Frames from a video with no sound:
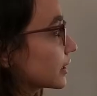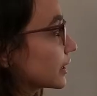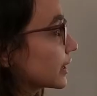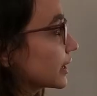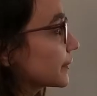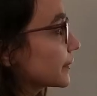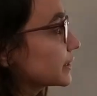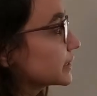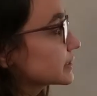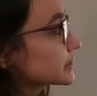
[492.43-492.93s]

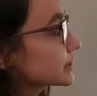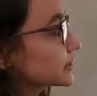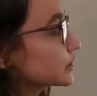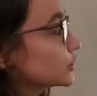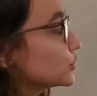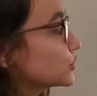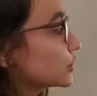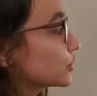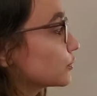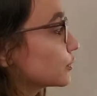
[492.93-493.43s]
And then it's like
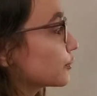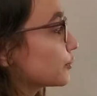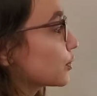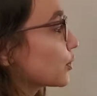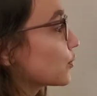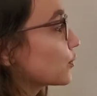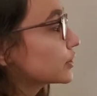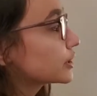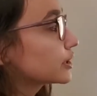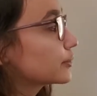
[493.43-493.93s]
you can
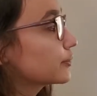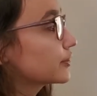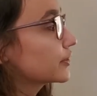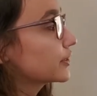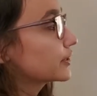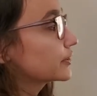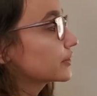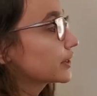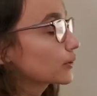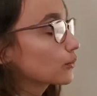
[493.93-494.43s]
report it, but
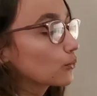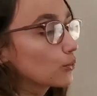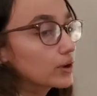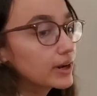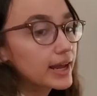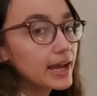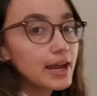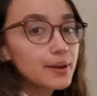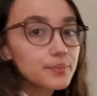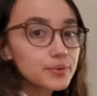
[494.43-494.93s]
then like what
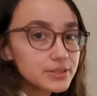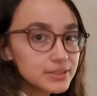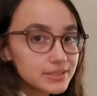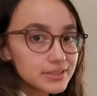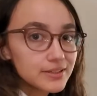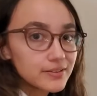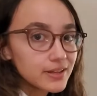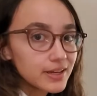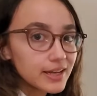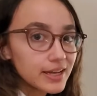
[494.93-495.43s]
happens
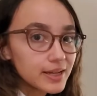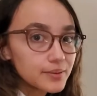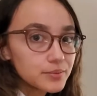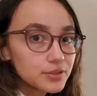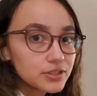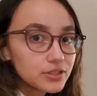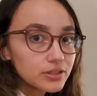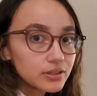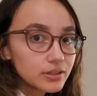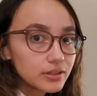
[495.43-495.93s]
to the
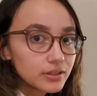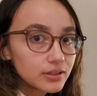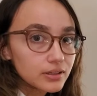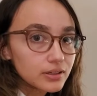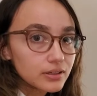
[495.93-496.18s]
hamster?